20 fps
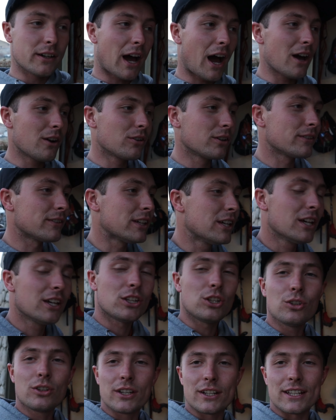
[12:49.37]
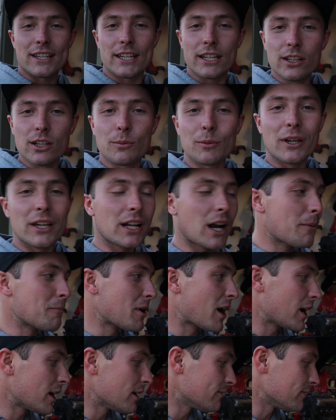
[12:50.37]
I don't even, you can hear me and I'm
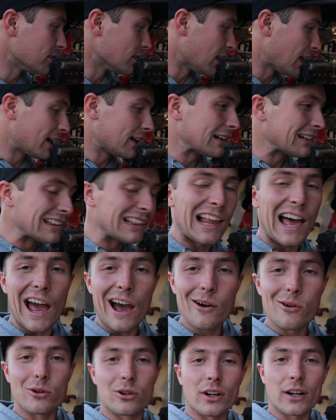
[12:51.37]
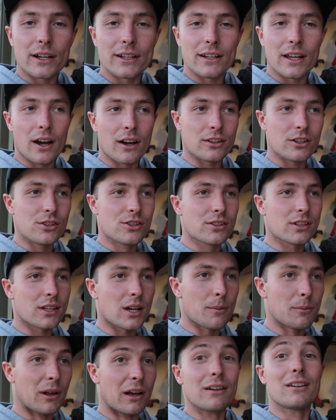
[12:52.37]
not even like loud right now. Usually
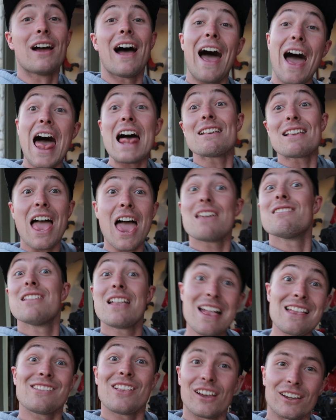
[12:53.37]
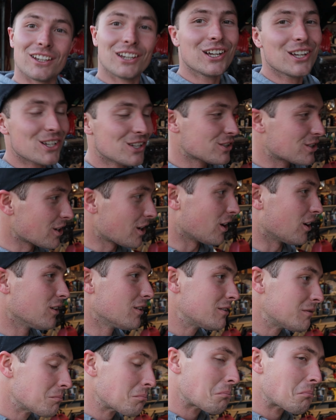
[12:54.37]
I'm like, so
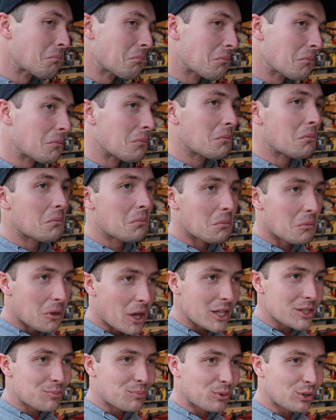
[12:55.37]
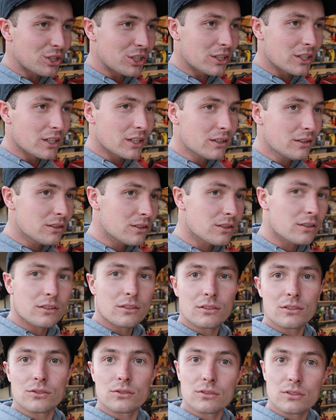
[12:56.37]
that's pretty good.
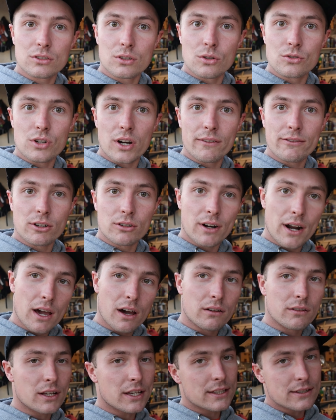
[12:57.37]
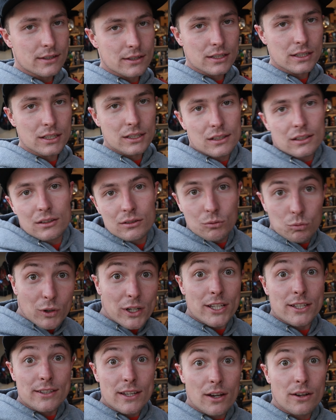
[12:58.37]
Let's go drive it around and see
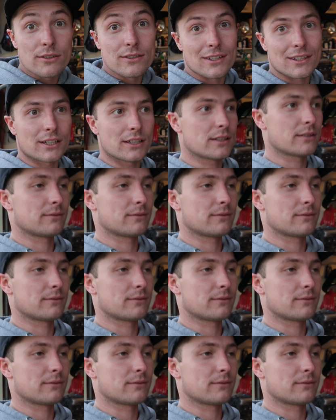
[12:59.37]
what it sounds like.